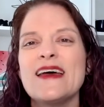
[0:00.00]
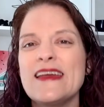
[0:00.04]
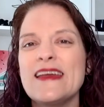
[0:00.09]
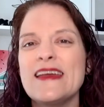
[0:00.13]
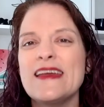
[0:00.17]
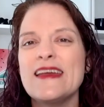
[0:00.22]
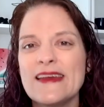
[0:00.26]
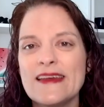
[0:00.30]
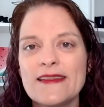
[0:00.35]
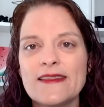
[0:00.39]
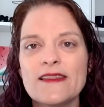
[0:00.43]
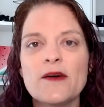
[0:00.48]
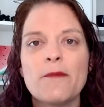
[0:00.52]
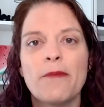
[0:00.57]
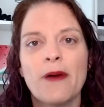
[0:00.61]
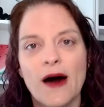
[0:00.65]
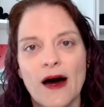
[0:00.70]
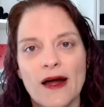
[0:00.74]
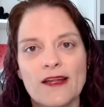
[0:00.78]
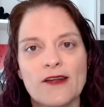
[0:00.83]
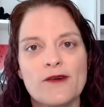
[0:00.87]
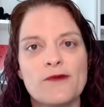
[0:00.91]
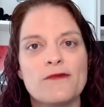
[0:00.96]
In the
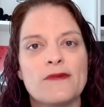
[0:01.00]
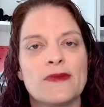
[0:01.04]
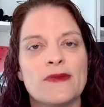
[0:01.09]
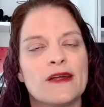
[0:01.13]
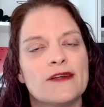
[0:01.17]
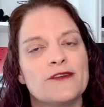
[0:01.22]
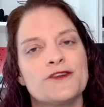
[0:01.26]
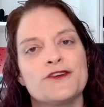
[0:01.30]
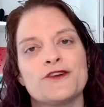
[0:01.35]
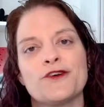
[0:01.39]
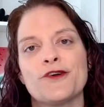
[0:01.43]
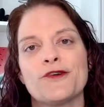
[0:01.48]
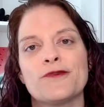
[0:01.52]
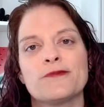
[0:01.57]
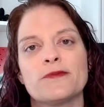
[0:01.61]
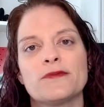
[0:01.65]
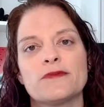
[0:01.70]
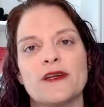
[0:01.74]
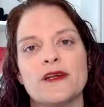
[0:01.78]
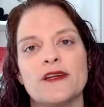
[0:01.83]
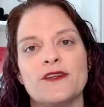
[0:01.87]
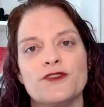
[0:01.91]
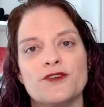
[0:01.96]
bottom, in your
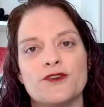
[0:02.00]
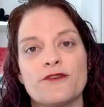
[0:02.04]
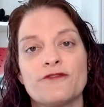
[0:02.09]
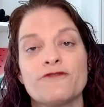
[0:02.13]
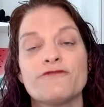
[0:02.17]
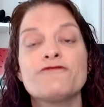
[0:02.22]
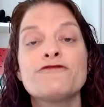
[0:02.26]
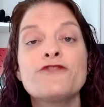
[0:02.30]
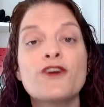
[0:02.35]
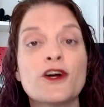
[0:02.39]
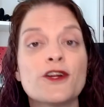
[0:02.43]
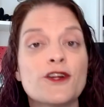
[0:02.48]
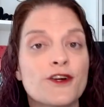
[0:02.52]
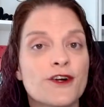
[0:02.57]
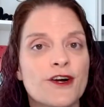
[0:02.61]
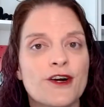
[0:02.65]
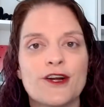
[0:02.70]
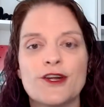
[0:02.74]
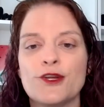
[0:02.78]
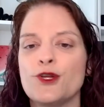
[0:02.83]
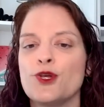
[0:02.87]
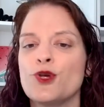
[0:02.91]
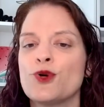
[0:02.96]

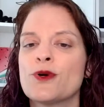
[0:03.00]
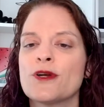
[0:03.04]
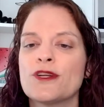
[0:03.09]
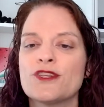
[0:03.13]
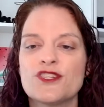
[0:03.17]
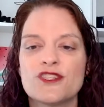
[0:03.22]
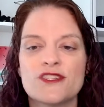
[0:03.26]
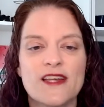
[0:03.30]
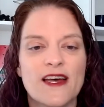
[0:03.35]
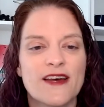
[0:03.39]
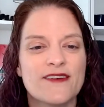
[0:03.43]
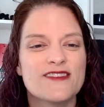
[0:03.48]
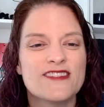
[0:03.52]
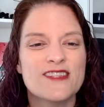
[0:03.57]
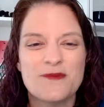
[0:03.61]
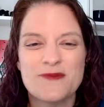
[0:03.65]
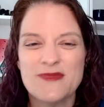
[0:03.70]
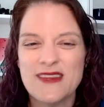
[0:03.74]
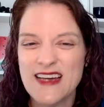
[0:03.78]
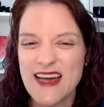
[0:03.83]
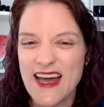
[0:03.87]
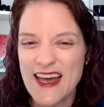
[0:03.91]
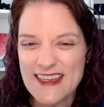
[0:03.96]
footer, you can just have
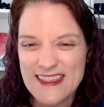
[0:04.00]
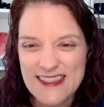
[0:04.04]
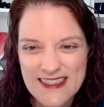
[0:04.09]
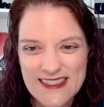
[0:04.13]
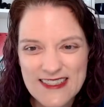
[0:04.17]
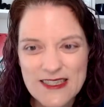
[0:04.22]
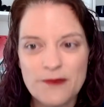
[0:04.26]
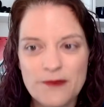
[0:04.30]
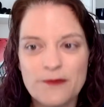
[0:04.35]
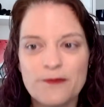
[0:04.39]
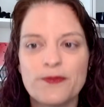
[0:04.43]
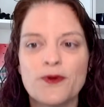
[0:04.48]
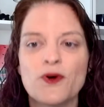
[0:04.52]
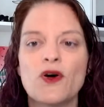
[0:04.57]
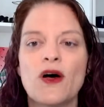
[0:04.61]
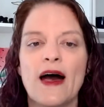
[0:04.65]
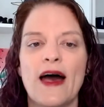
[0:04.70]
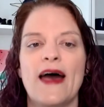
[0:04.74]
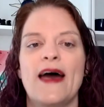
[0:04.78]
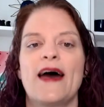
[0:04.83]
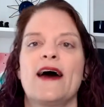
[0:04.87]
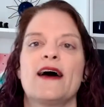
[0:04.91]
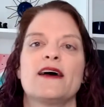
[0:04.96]
something as simple
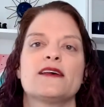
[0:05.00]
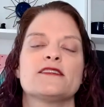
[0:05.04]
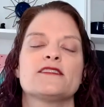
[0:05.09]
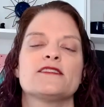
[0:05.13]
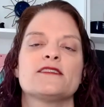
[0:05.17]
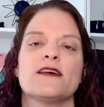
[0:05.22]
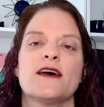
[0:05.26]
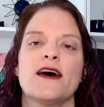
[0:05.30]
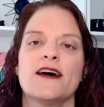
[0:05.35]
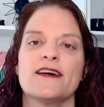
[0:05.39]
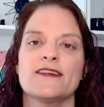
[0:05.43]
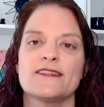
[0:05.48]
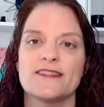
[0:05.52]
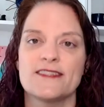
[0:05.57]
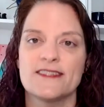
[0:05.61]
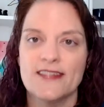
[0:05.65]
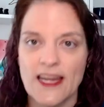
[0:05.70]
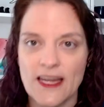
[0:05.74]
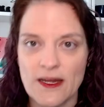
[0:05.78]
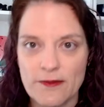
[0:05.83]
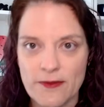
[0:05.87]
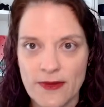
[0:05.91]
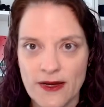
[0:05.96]
as a
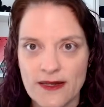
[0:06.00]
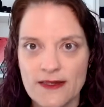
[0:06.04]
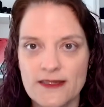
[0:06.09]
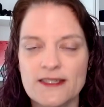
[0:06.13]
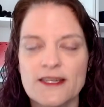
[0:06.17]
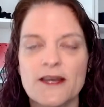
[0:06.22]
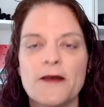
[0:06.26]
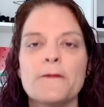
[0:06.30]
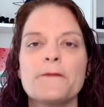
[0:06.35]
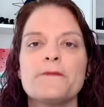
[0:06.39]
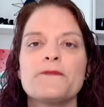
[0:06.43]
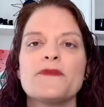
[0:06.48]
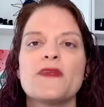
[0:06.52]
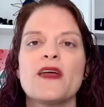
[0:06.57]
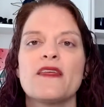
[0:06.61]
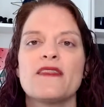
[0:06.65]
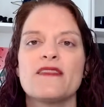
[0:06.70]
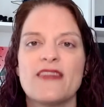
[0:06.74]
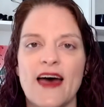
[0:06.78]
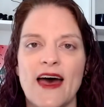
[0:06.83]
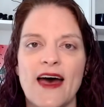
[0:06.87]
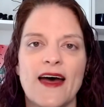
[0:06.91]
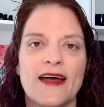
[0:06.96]
statement
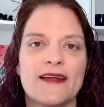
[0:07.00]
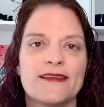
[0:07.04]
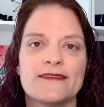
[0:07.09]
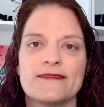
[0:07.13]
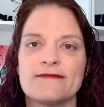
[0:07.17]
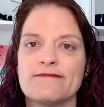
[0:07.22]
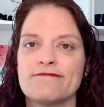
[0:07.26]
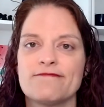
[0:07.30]
that,